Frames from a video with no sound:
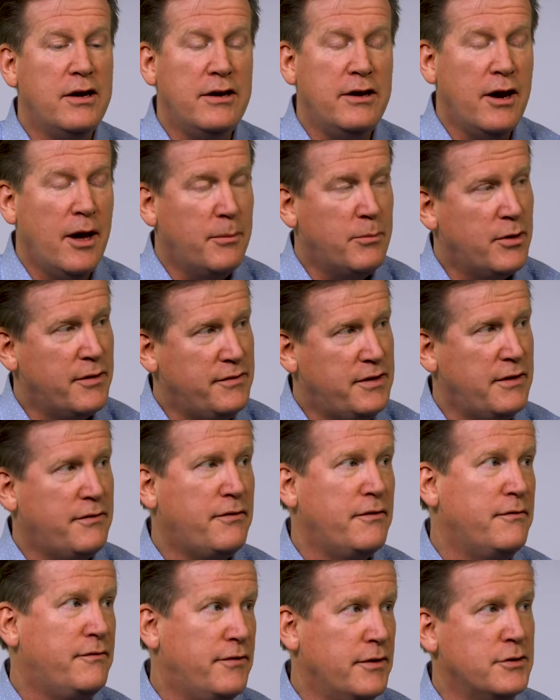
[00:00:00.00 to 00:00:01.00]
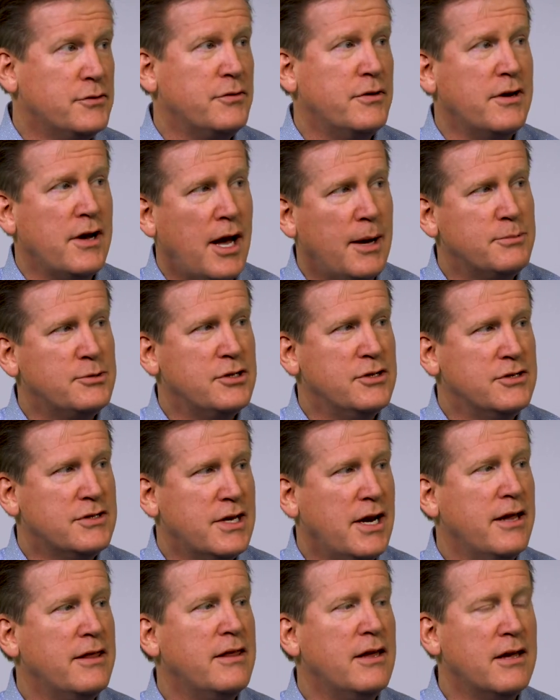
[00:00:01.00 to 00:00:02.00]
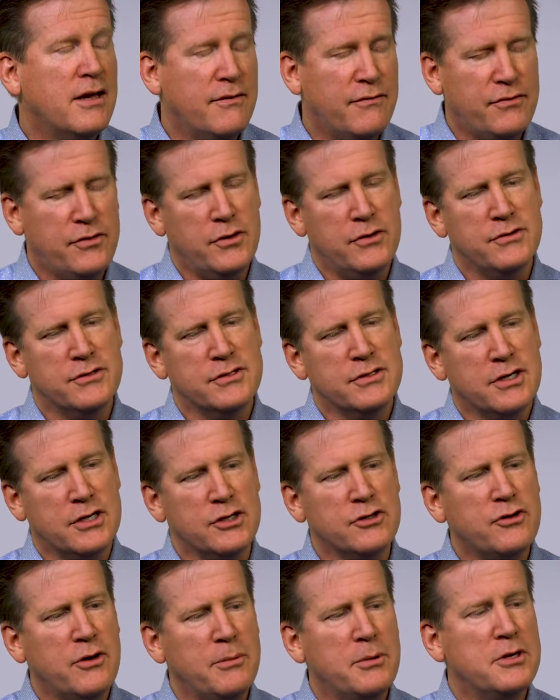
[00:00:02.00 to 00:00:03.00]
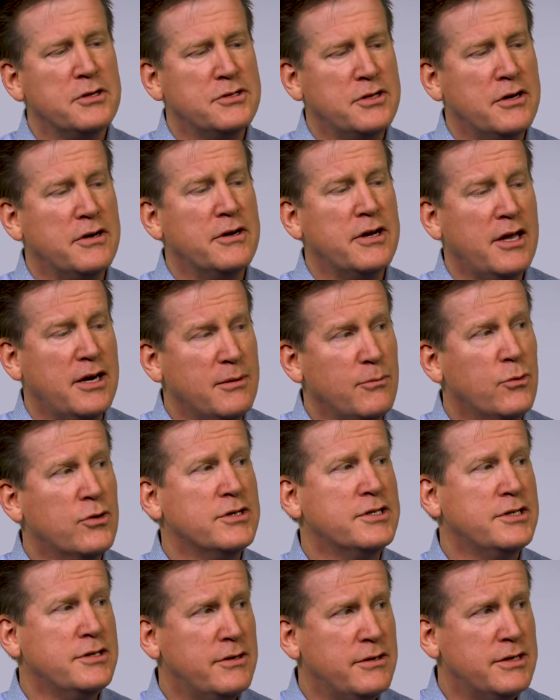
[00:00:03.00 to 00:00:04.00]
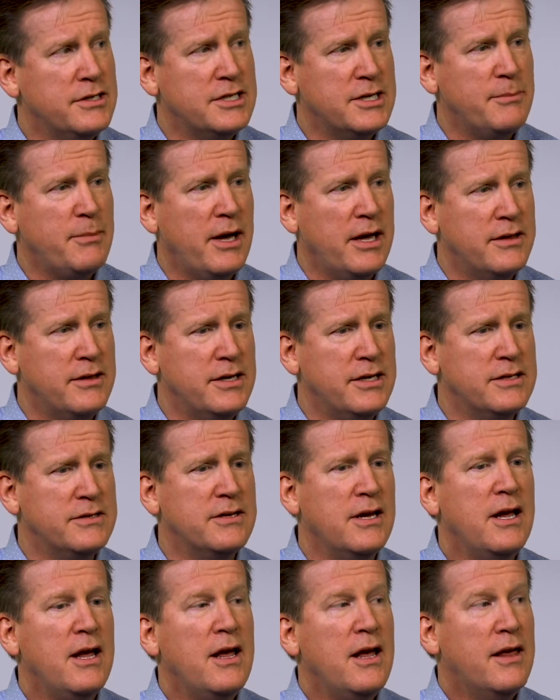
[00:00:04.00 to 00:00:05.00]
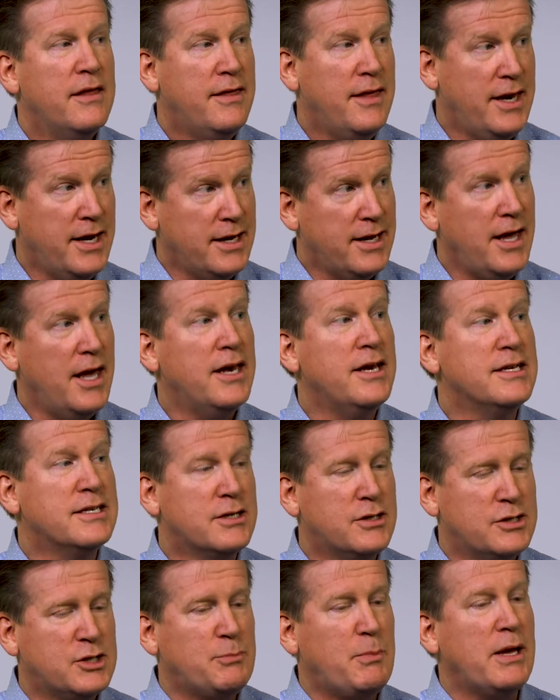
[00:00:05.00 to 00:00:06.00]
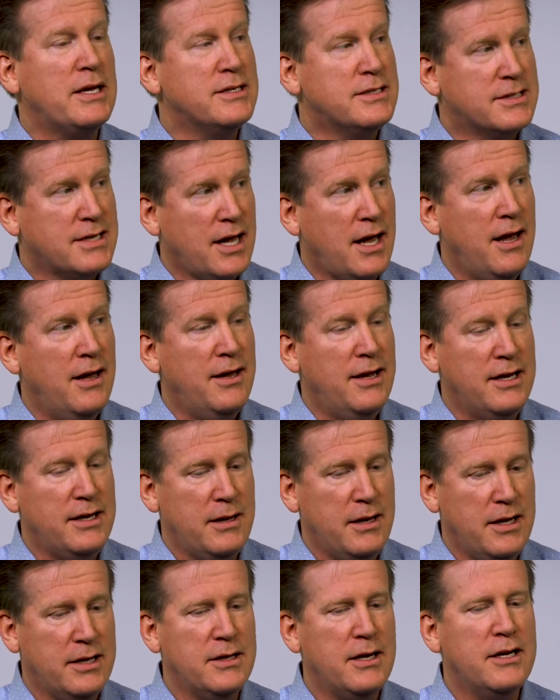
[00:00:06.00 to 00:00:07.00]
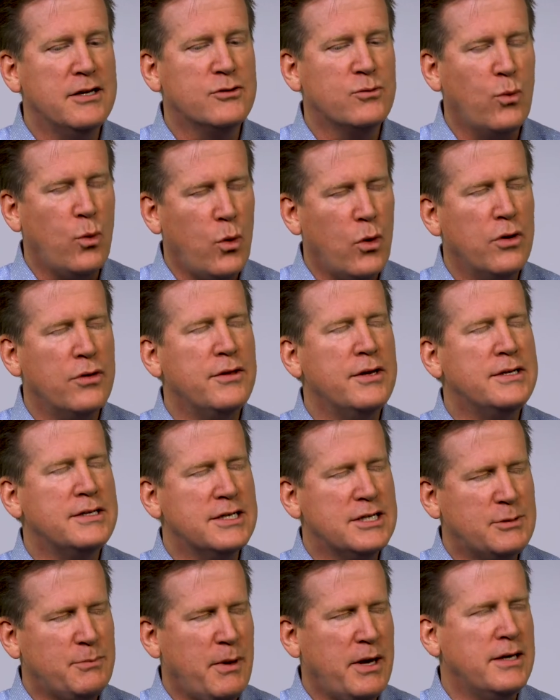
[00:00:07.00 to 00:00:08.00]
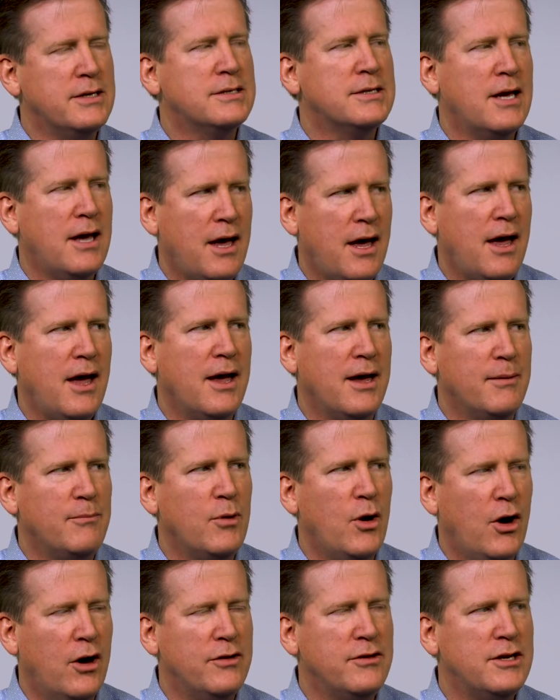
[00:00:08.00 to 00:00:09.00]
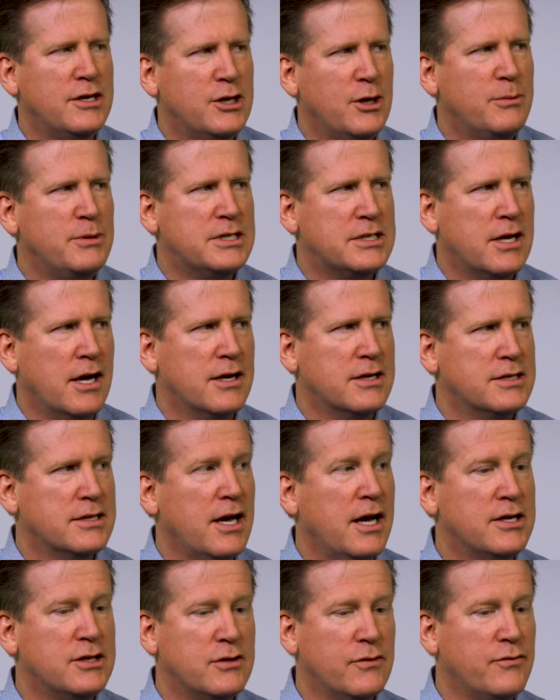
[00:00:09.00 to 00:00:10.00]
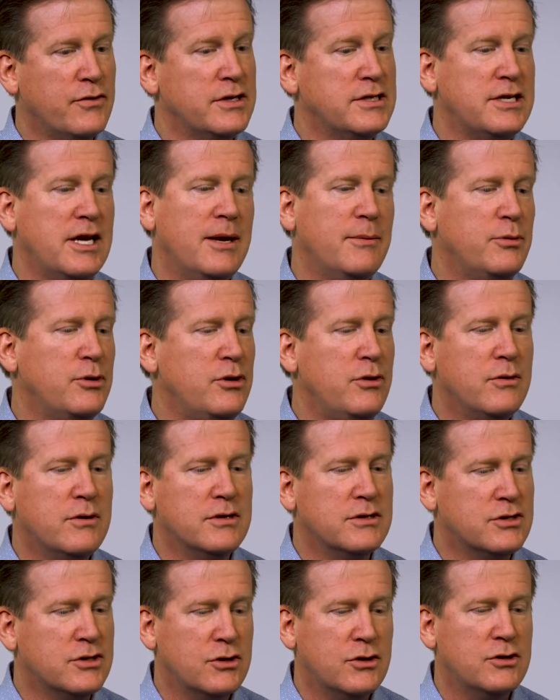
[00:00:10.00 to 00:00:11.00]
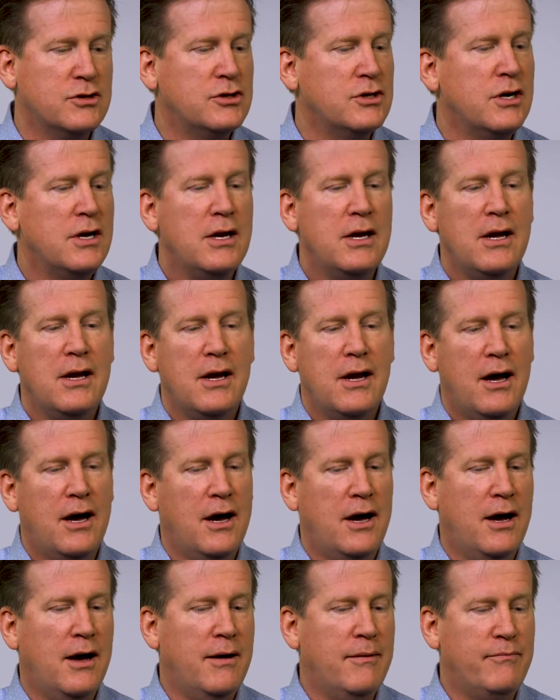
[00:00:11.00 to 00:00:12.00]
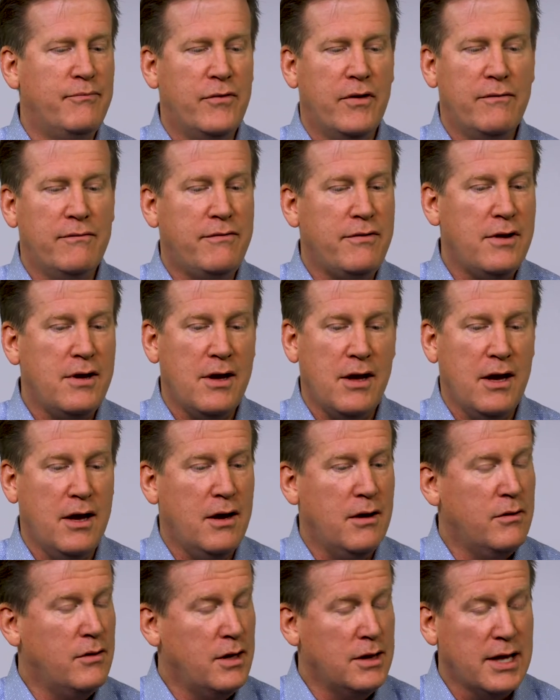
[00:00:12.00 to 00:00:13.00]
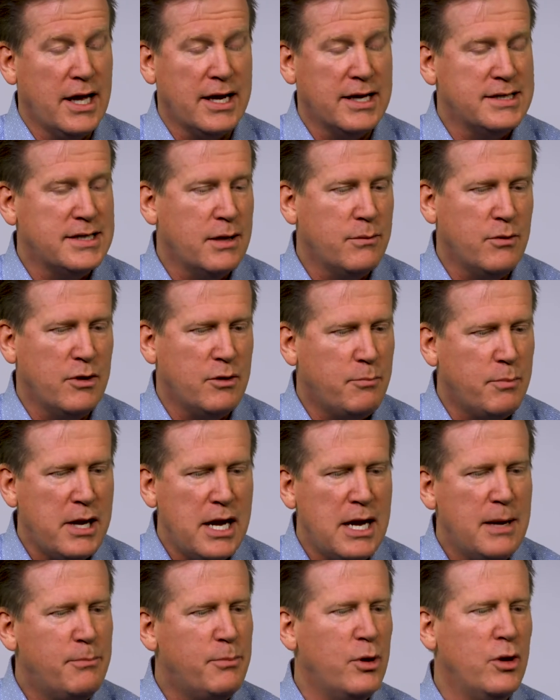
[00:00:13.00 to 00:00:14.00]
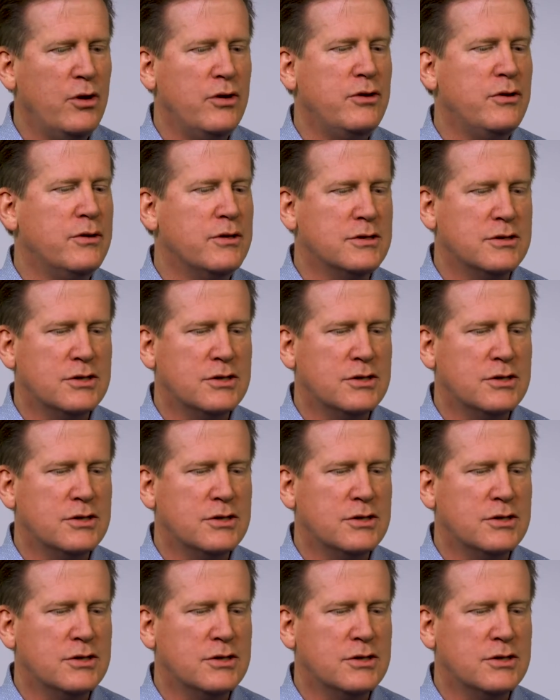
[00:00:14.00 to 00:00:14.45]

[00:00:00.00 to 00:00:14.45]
number of different filtering options, and I think if there's contributors that are getting more serious about this, then again, it's worth it to spend time on the Adobe Stock site. So for example, you can search via, like I said, with people, you can